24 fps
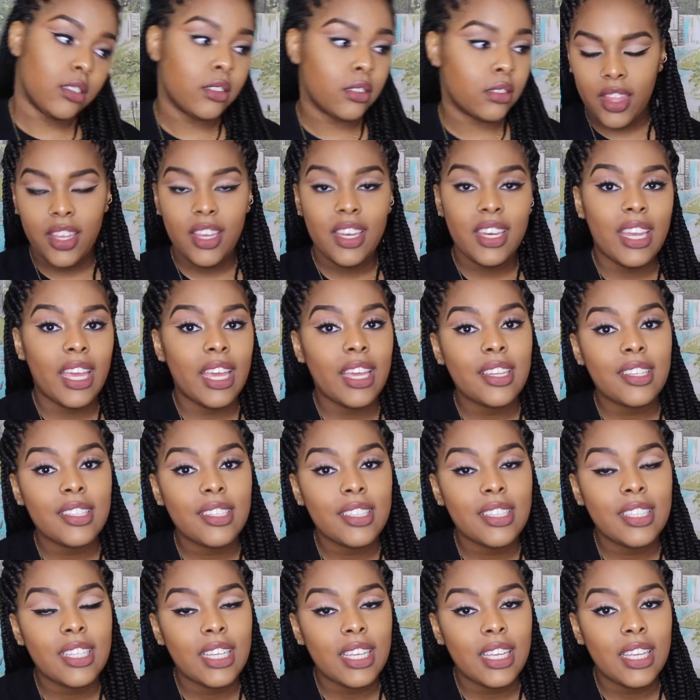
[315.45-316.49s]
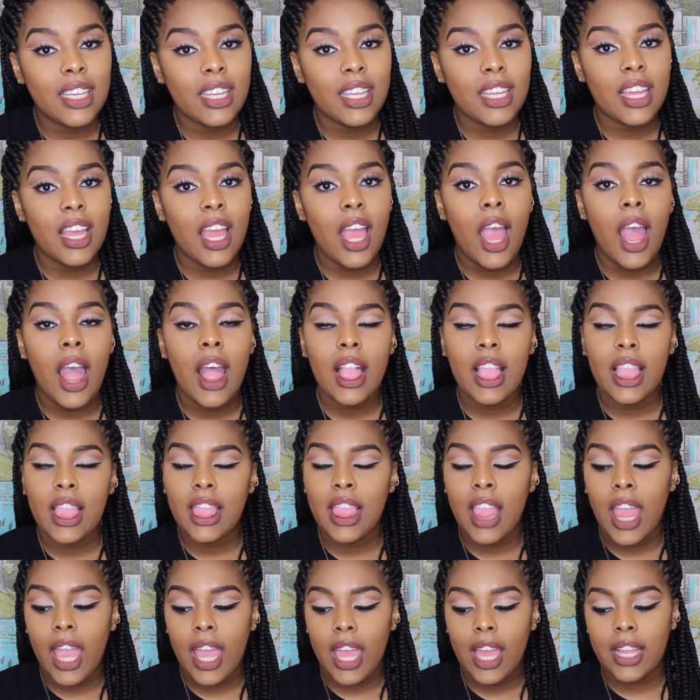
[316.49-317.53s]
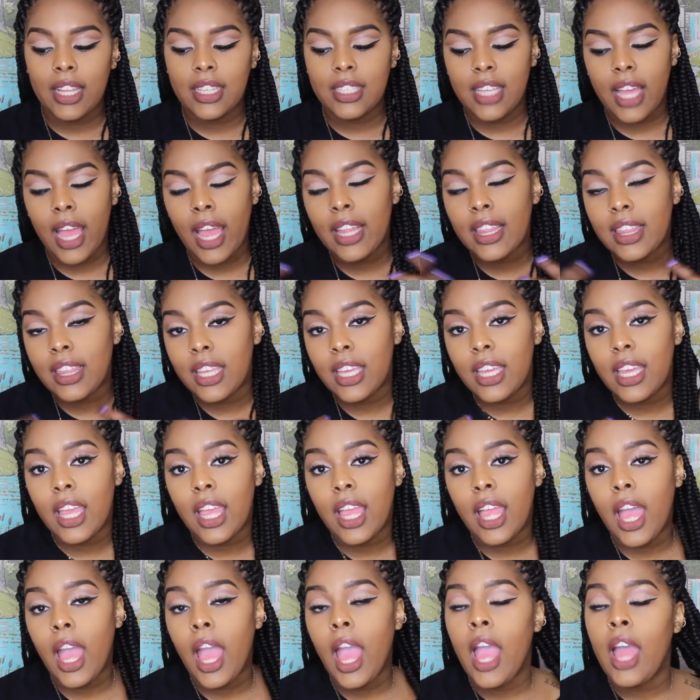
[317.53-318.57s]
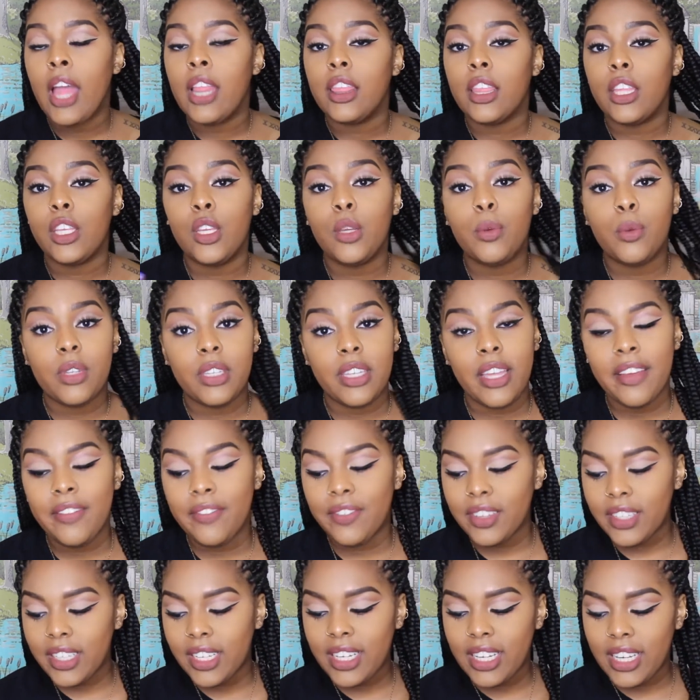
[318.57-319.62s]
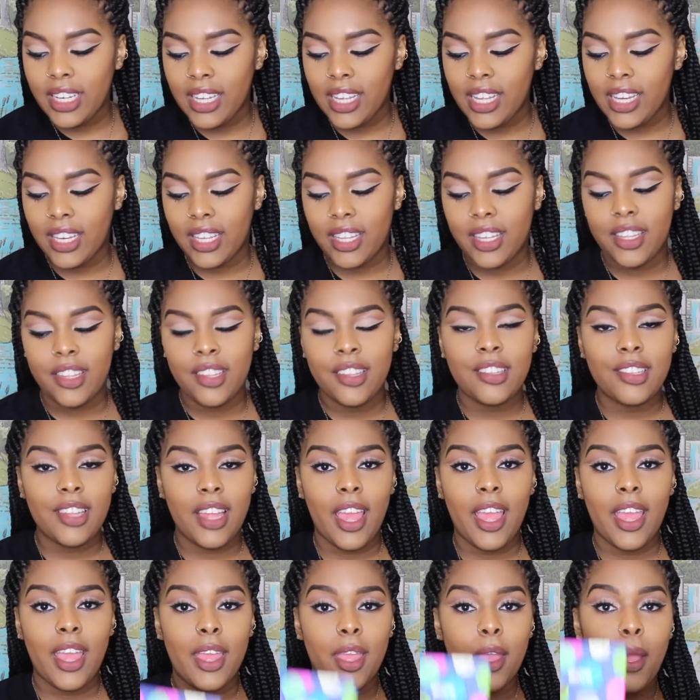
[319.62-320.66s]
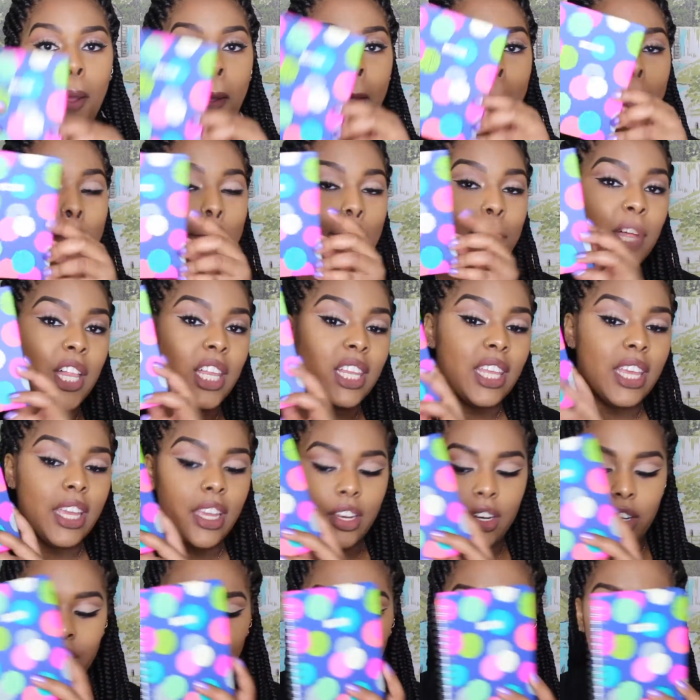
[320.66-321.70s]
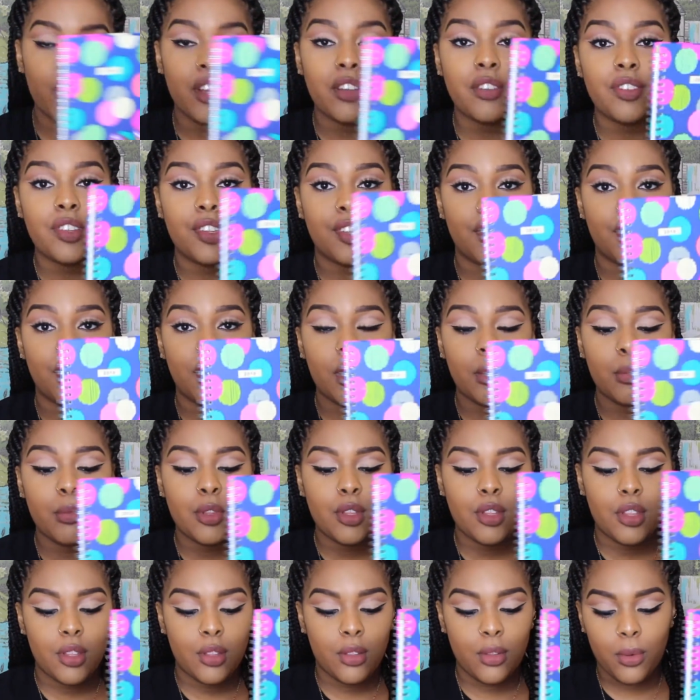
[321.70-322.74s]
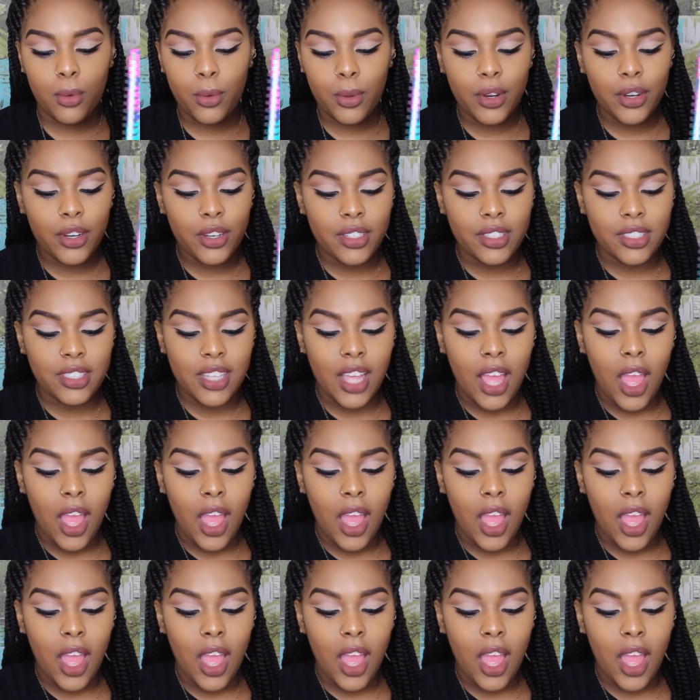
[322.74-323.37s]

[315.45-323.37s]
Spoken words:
The next thing that I think you would definitely need is a planner of some sort.